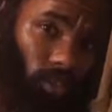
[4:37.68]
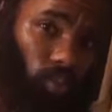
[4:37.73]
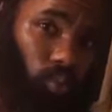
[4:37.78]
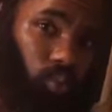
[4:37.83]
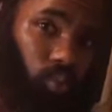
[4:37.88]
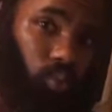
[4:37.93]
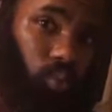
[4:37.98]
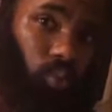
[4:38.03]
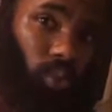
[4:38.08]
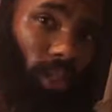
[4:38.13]
a
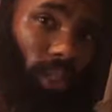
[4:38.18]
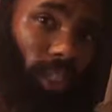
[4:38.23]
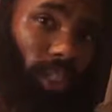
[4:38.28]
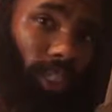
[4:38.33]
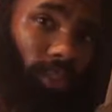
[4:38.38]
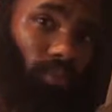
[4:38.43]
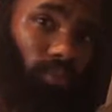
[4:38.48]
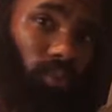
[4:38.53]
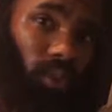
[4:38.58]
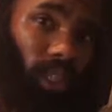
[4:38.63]

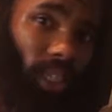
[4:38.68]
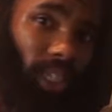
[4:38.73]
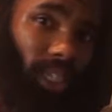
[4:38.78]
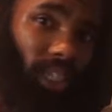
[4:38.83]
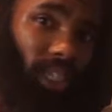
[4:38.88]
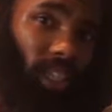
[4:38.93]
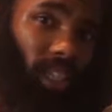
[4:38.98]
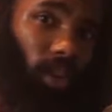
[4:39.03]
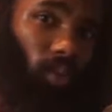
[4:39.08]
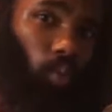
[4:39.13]
really, really
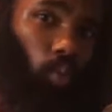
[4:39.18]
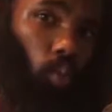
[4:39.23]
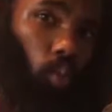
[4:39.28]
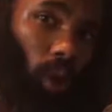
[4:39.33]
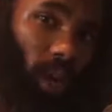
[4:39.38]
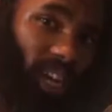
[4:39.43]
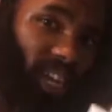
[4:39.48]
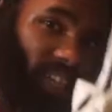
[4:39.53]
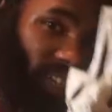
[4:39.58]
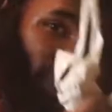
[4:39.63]
good
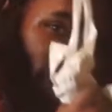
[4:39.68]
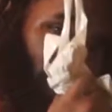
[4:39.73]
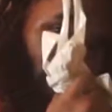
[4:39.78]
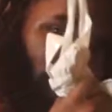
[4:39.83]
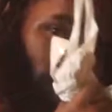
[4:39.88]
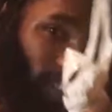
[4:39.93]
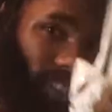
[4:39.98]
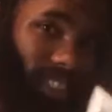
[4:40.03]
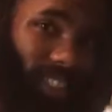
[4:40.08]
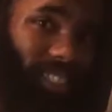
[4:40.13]
weight.
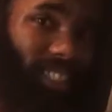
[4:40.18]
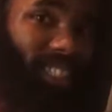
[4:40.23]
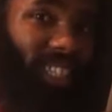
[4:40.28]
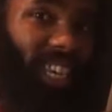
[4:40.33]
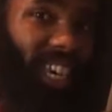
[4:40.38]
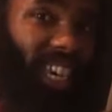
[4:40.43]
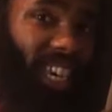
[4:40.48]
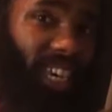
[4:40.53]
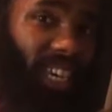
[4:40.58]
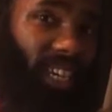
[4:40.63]
These are just
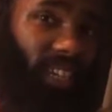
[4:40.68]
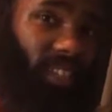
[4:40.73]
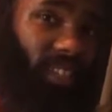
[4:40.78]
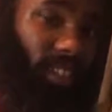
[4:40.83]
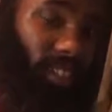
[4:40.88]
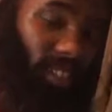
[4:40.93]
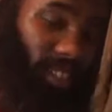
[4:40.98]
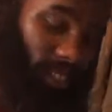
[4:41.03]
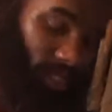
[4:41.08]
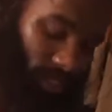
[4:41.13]
canned
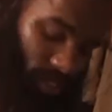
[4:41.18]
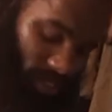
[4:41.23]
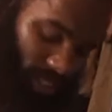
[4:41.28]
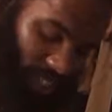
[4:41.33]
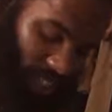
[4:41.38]
goods, you